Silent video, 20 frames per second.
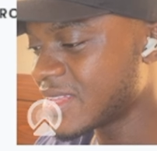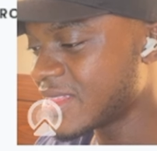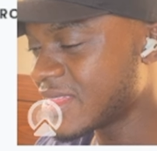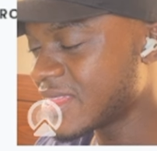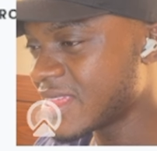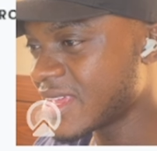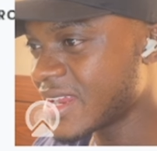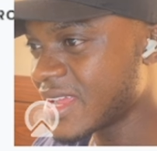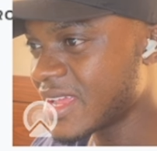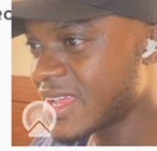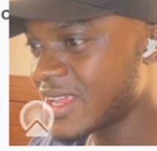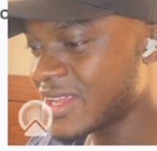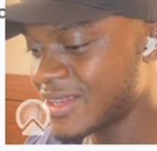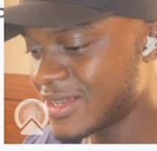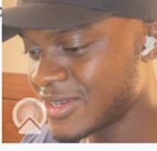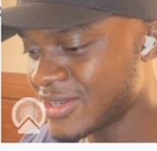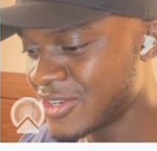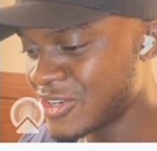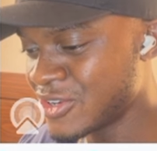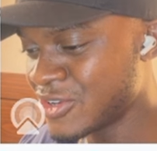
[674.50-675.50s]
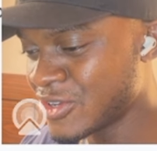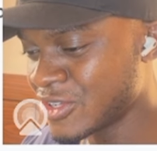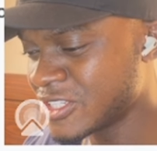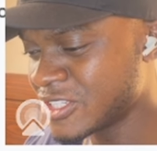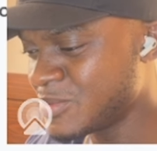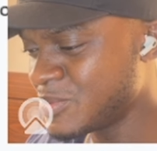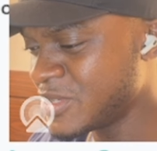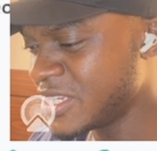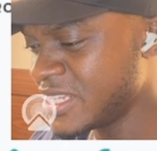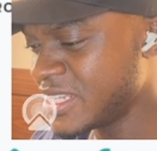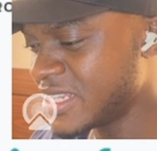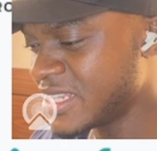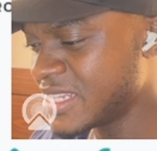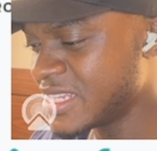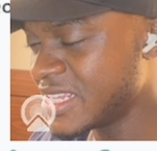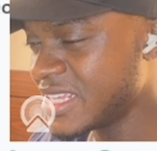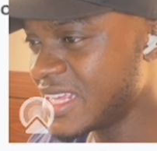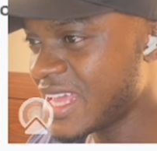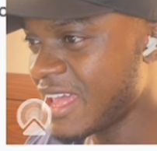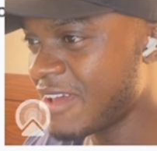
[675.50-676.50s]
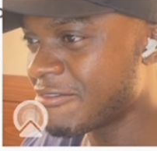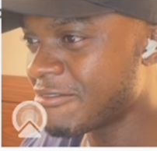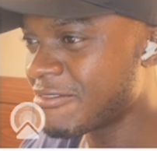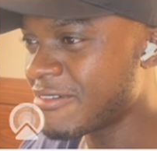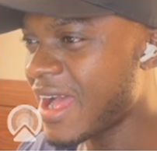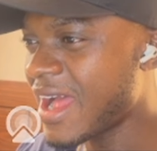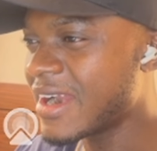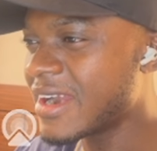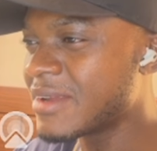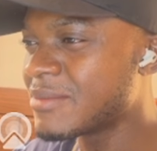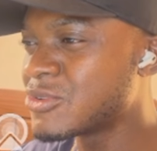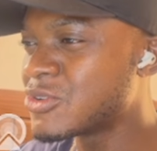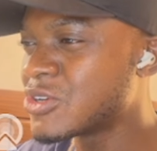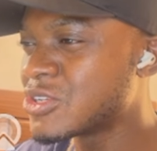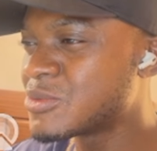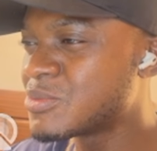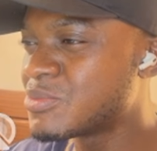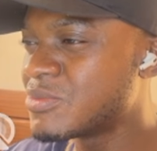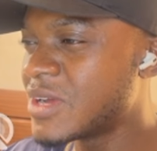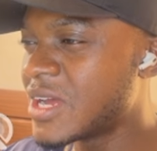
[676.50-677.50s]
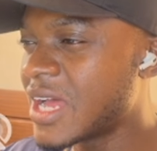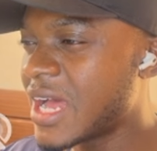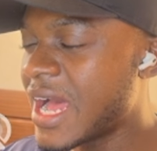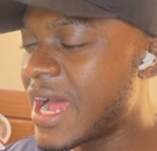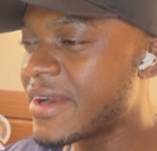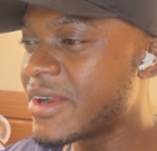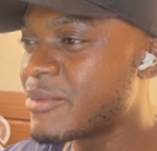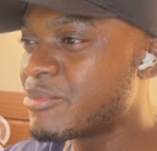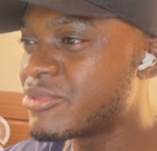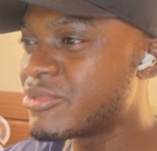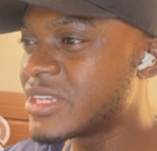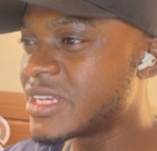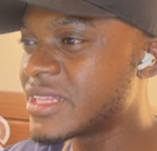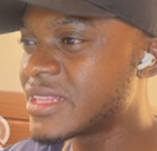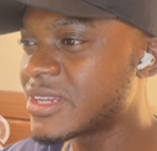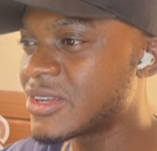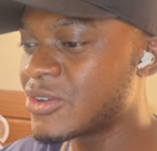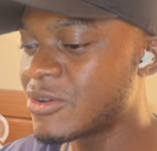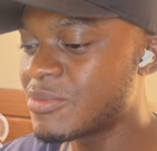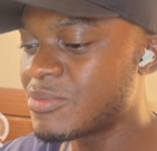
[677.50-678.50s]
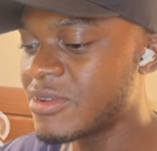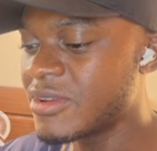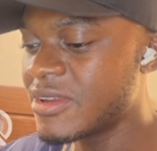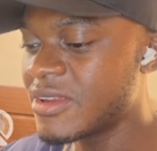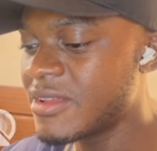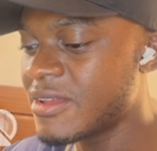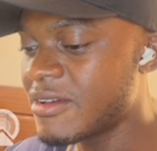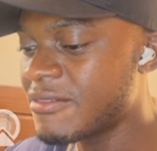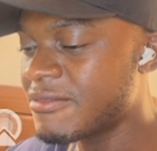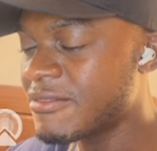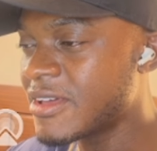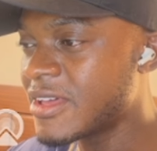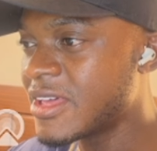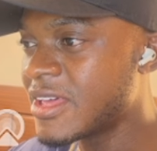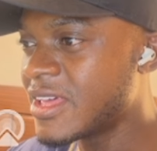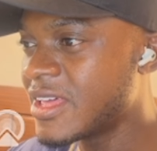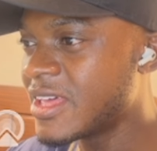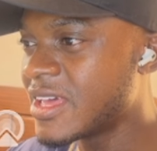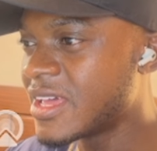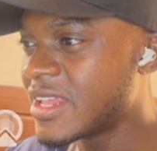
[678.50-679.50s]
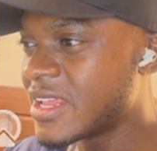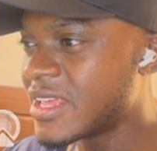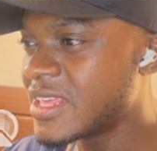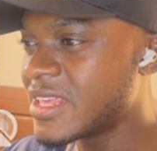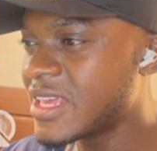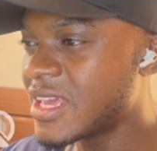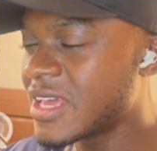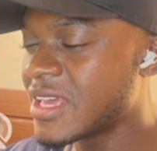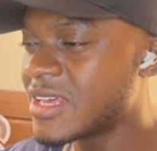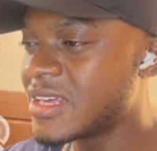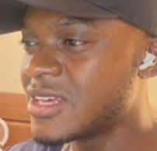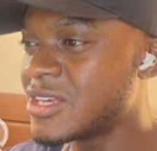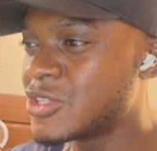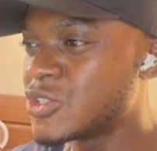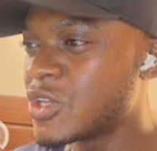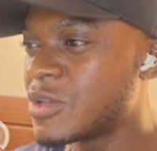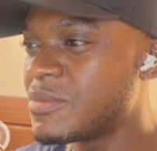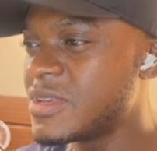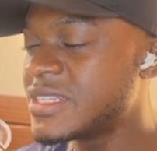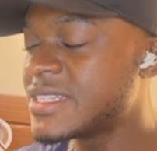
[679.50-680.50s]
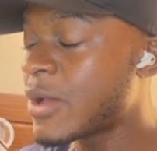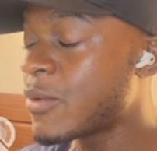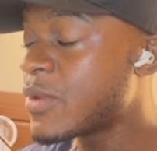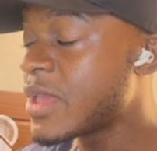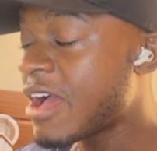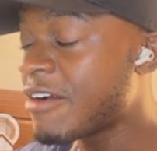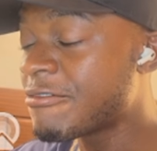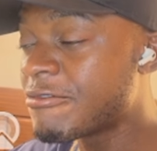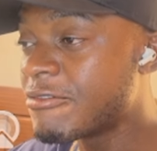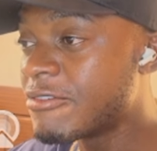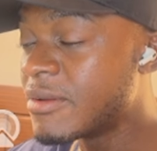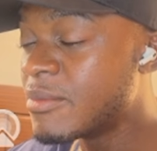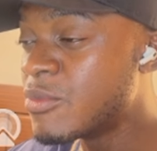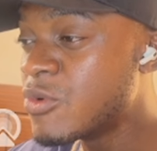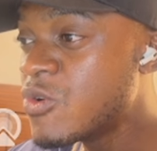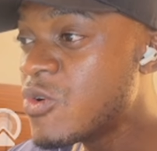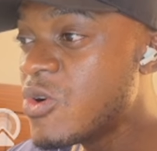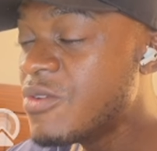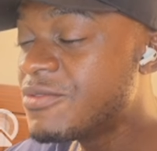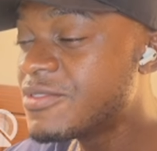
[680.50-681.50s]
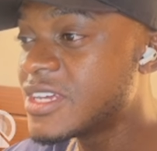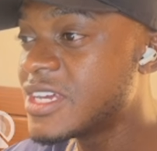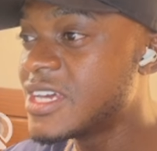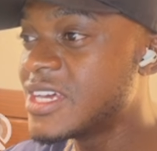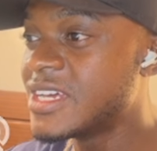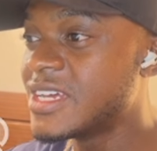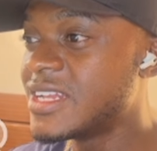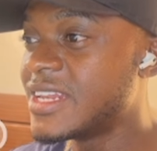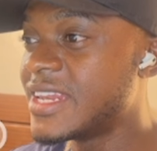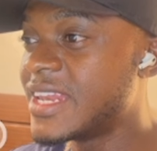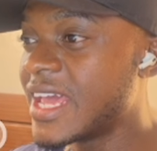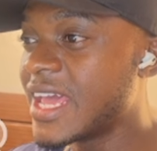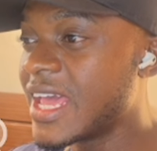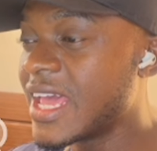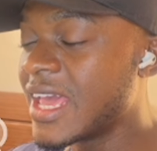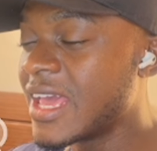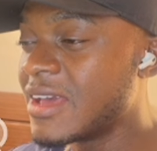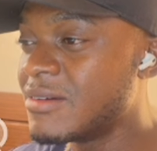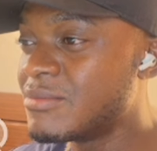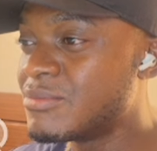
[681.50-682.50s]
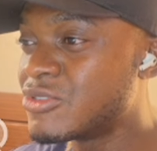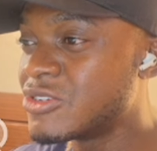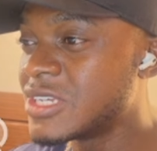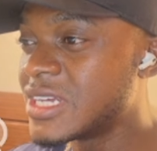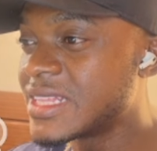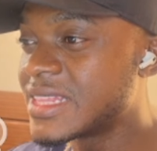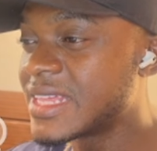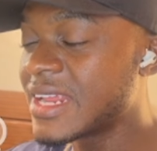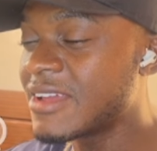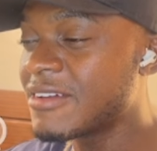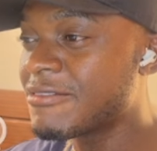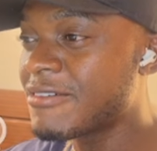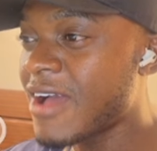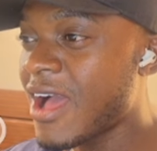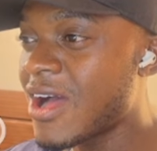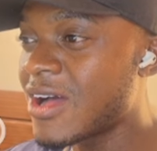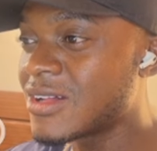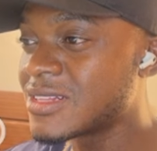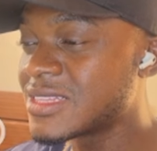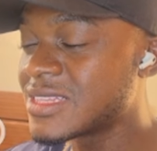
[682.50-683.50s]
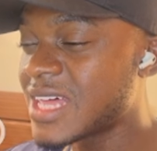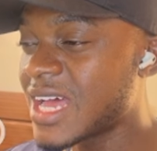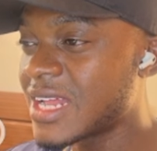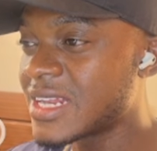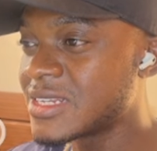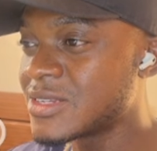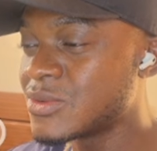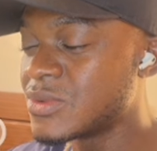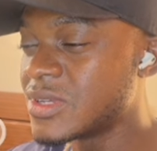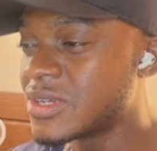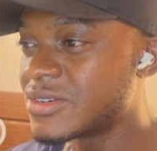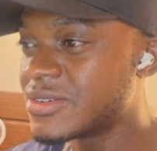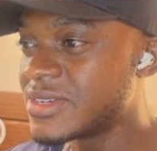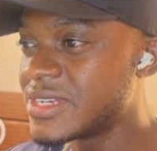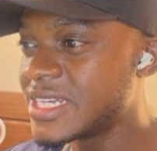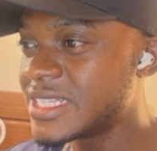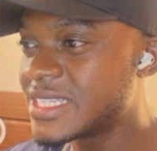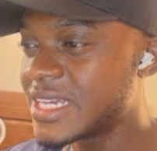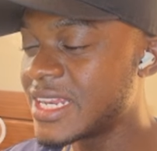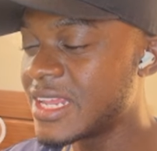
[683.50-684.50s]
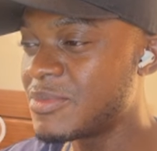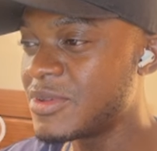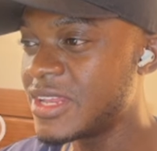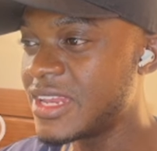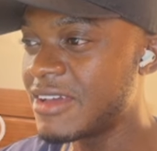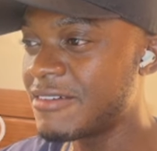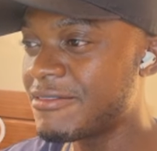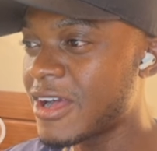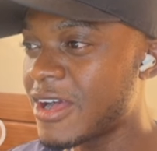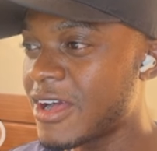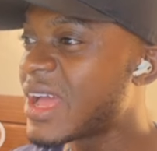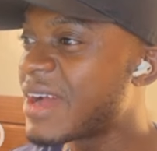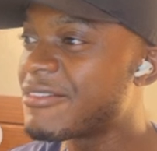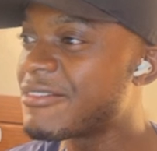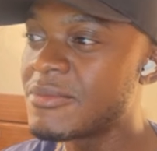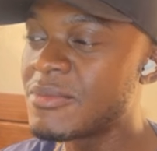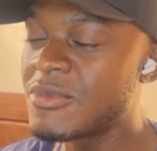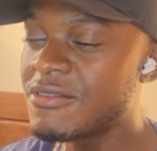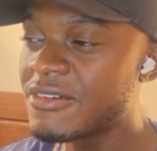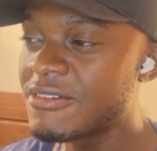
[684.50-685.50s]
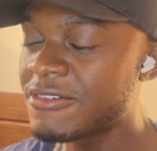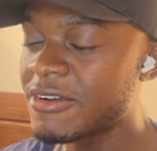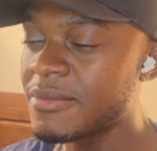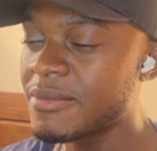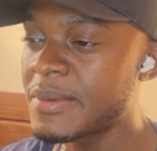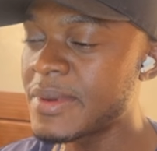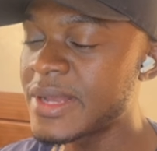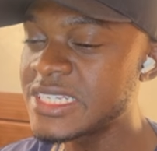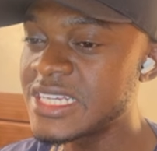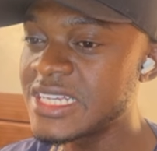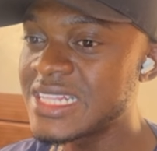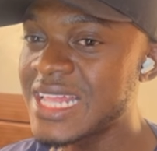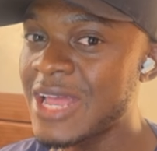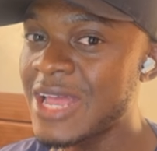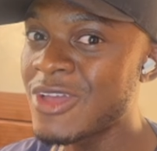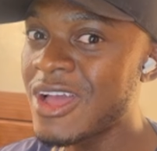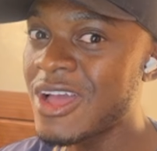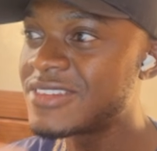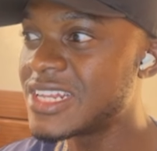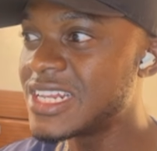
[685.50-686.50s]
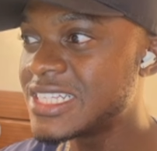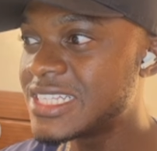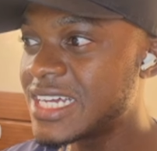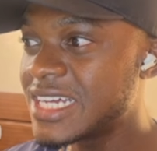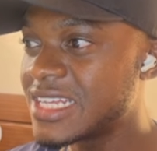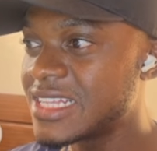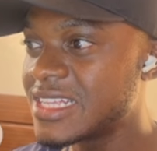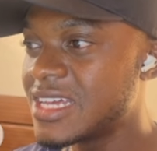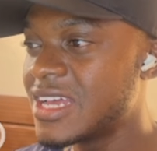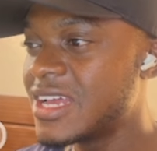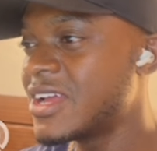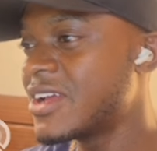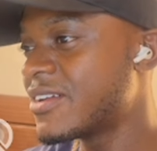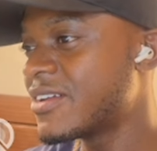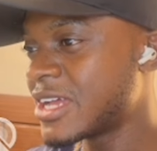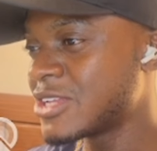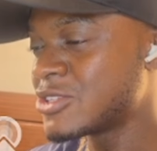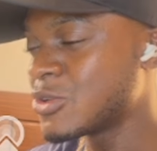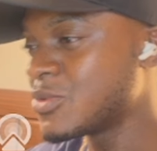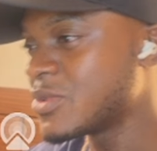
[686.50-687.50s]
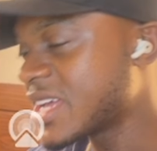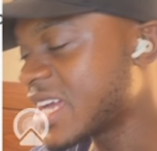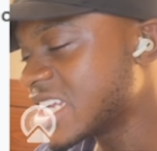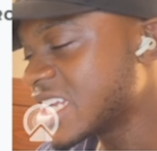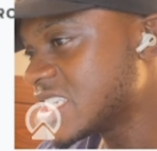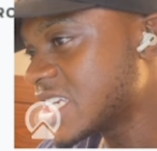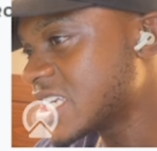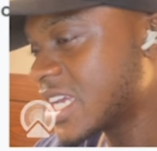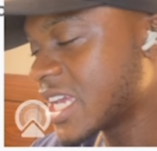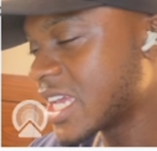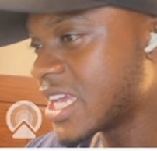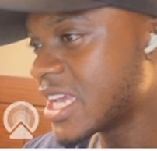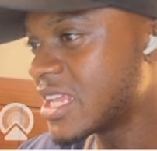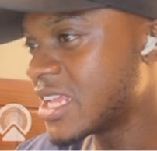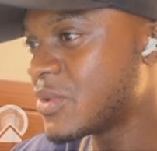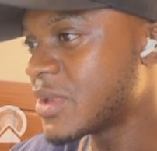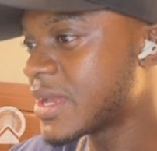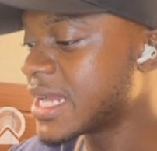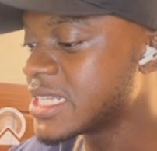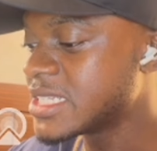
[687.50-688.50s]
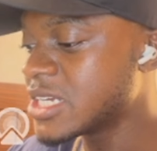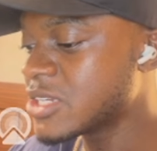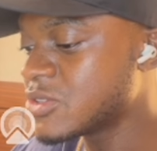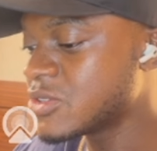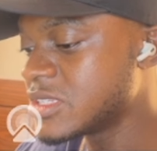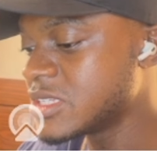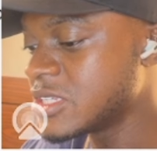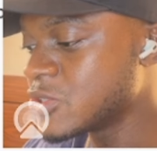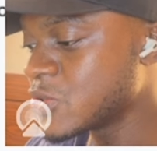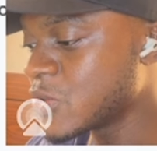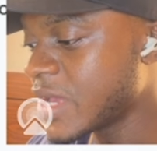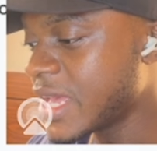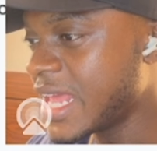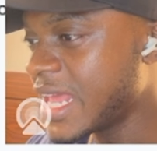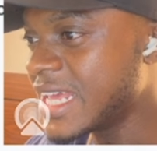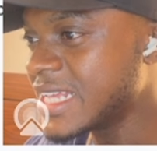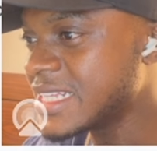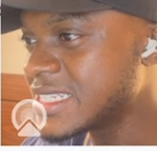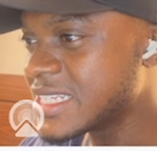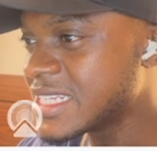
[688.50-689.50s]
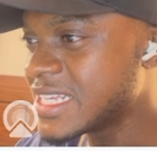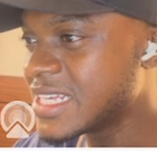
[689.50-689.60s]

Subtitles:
3.pdf, rm project 3.pdf, and then here. So it means that we have removed the project 3 file that we created, the PDF file. We have removed it from the machine. It's like we have deleted it, right? So we can check again. We can check to see. So ls,